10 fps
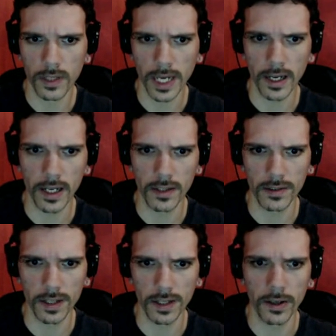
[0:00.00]
Yeah, it
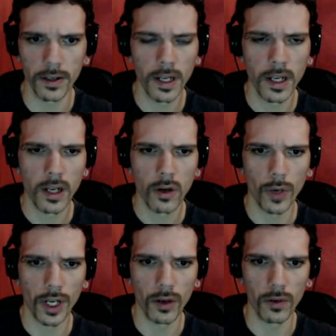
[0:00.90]
is here.
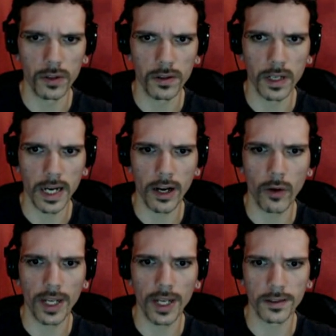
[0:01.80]
Windows,
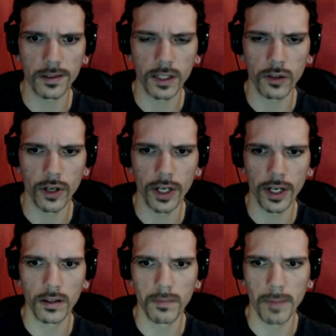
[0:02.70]
iOS, Android,
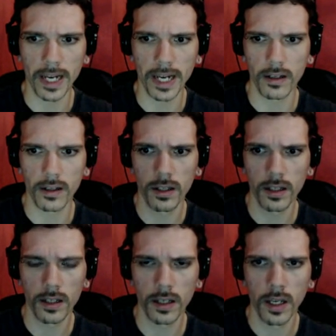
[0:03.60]
Mac,
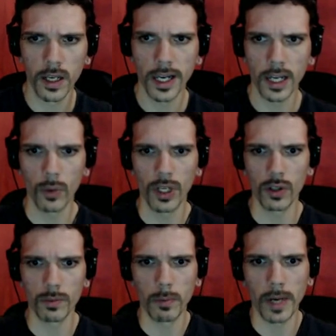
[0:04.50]
and
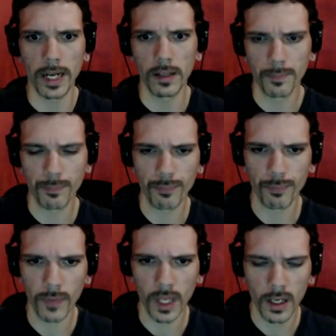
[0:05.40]
Windows Mobile.
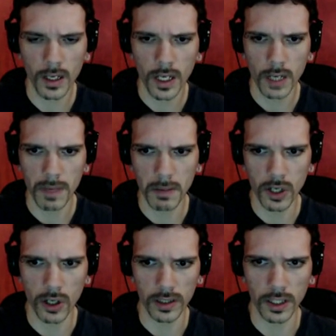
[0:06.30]
Maybe
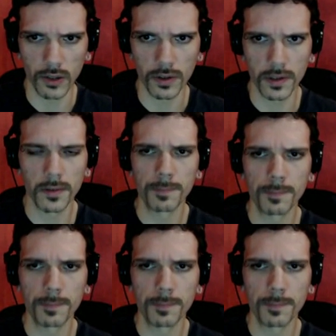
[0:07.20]
not Linux.